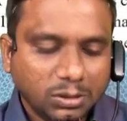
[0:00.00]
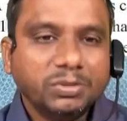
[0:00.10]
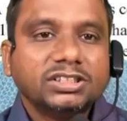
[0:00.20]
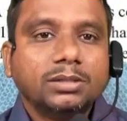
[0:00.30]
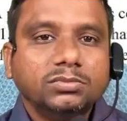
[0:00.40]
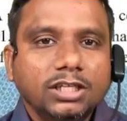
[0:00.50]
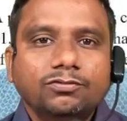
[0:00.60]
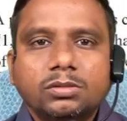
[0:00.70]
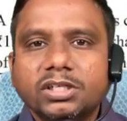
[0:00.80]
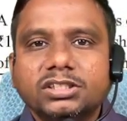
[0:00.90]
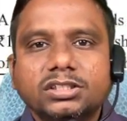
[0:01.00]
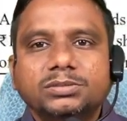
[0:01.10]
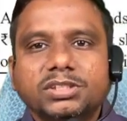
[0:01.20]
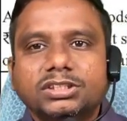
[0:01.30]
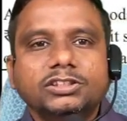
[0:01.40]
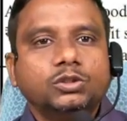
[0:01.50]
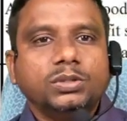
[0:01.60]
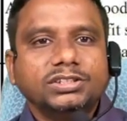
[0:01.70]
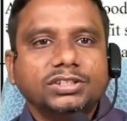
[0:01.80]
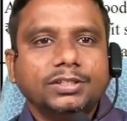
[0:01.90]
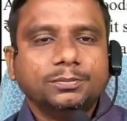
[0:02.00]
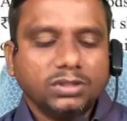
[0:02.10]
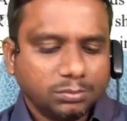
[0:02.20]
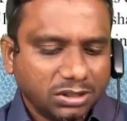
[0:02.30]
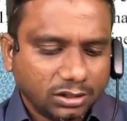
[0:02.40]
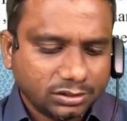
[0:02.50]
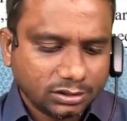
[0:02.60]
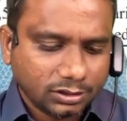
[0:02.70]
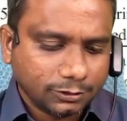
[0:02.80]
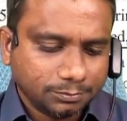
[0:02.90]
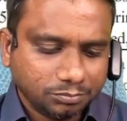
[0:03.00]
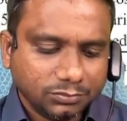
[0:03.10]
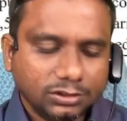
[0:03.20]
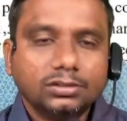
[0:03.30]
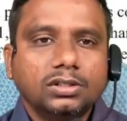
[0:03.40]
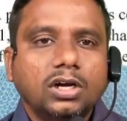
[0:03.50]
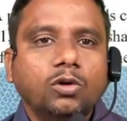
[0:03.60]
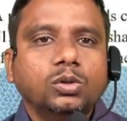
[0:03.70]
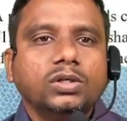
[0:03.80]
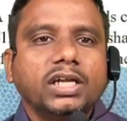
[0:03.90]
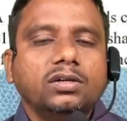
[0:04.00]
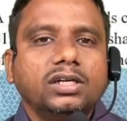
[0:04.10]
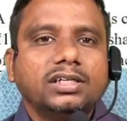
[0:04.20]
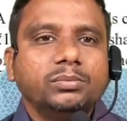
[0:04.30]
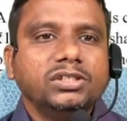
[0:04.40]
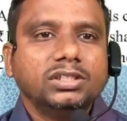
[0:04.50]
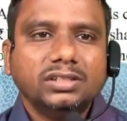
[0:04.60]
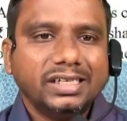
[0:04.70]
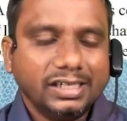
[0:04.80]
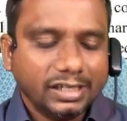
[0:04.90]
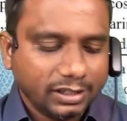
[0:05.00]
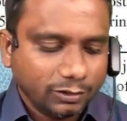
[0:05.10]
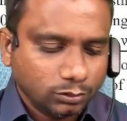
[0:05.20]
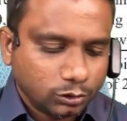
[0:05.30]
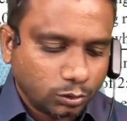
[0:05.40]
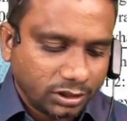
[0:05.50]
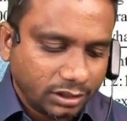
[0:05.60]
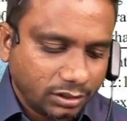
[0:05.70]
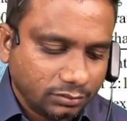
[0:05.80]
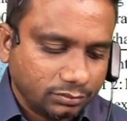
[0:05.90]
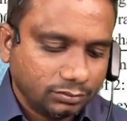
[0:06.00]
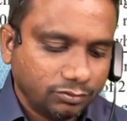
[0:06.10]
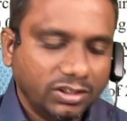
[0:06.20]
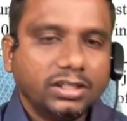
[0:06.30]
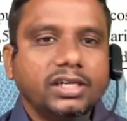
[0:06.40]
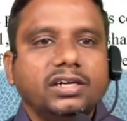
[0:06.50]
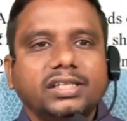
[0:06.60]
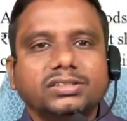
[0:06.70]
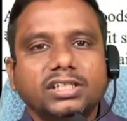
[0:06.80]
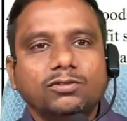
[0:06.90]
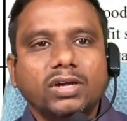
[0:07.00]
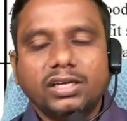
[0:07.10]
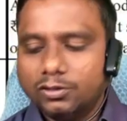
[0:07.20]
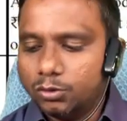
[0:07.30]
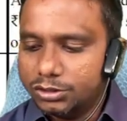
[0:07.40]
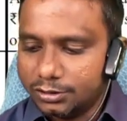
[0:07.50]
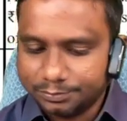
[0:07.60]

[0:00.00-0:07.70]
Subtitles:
some information is missing, students, here, because how to calculate commission we didn't know that, we treated as invalid question.